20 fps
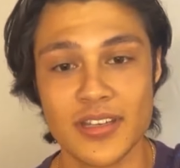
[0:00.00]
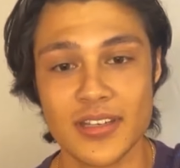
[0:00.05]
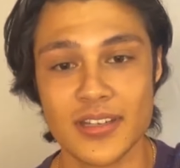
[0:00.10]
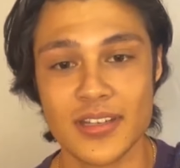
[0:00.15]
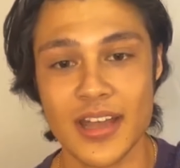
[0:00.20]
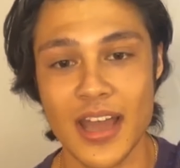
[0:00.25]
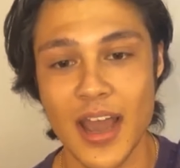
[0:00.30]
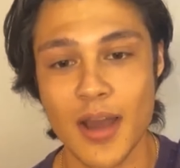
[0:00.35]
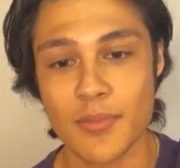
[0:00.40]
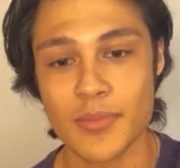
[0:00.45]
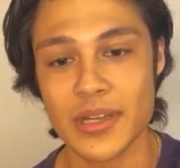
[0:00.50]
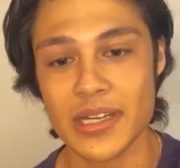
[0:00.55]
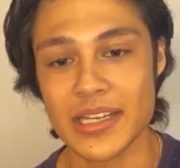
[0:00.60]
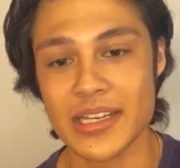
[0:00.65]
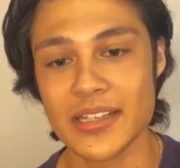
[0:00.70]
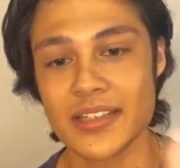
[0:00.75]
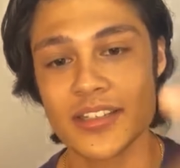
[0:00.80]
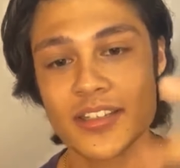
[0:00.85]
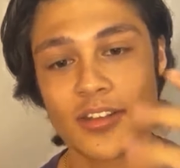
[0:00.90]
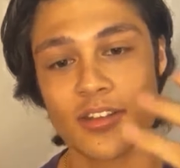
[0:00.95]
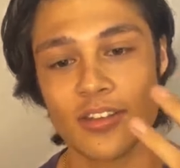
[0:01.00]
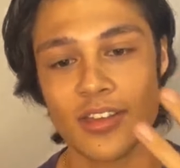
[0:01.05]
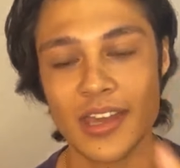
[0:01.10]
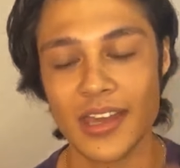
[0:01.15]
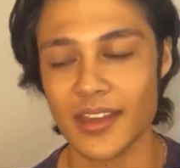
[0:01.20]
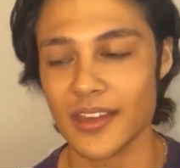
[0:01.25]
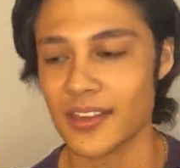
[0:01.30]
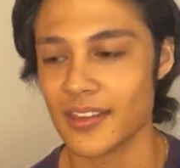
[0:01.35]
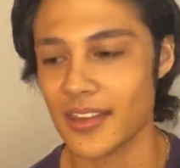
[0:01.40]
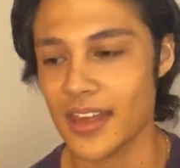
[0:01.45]
How many do you think
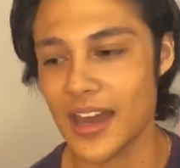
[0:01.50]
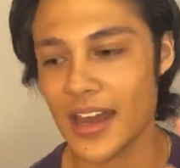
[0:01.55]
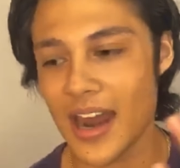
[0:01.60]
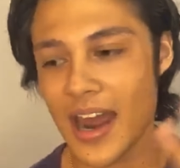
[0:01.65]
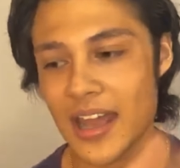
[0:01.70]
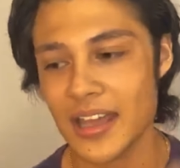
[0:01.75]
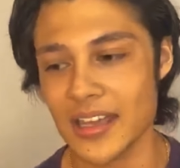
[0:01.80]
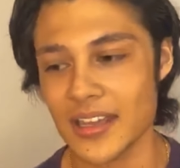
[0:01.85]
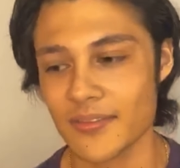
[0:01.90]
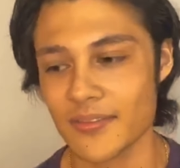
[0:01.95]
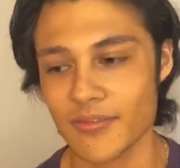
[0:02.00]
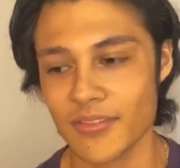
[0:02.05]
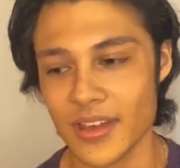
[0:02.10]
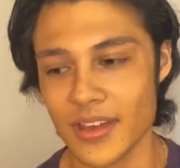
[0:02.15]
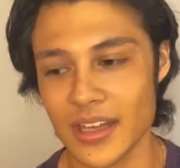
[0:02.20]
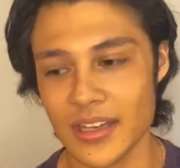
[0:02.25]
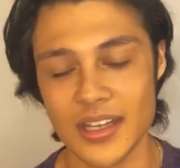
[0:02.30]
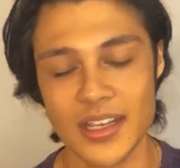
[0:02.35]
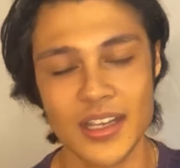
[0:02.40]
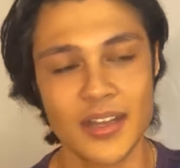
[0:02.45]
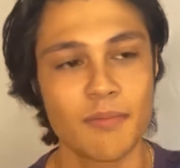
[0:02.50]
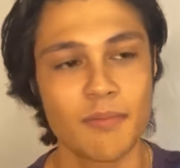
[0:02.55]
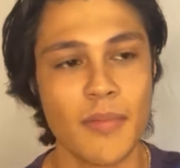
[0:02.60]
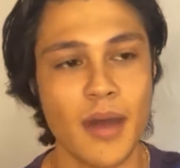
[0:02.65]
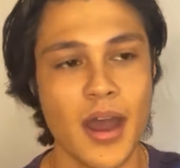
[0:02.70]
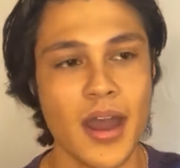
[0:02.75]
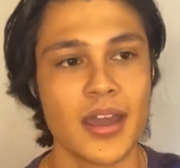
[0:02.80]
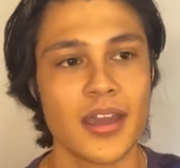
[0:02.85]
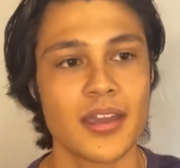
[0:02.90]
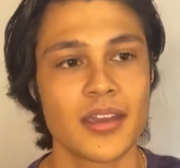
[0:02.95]
that I can fit in
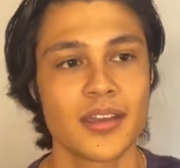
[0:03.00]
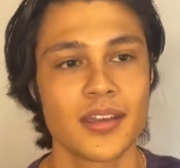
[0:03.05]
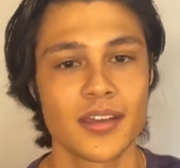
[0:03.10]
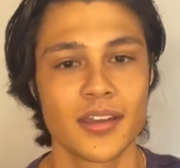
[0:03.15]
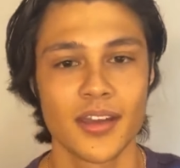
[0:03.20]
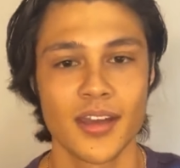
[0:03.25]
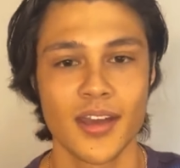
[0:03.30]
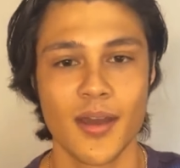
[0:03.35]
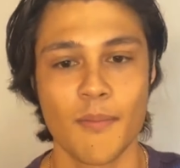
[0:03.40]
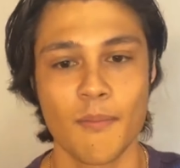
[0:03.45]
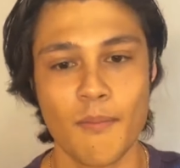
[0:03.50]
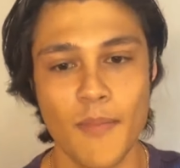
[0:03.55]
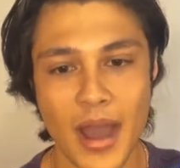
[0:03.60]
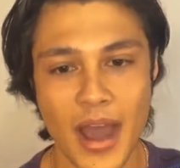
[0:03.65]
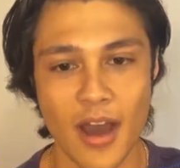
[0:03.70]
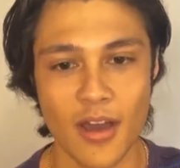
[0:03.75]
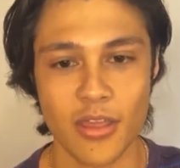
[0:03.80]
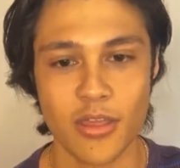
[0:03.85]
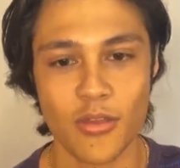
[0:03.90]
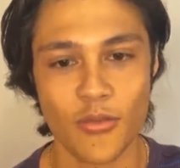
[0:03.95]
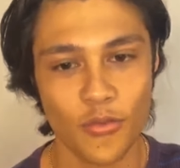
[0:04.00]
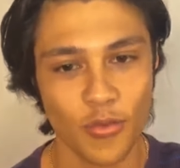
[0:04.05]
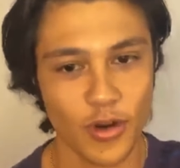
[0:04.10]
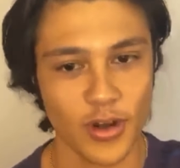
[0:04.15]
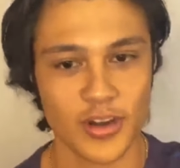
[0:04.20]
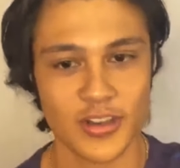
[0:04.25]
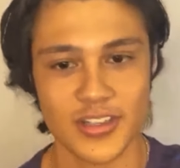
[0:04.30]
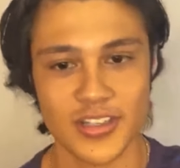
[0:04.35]
my mouth first?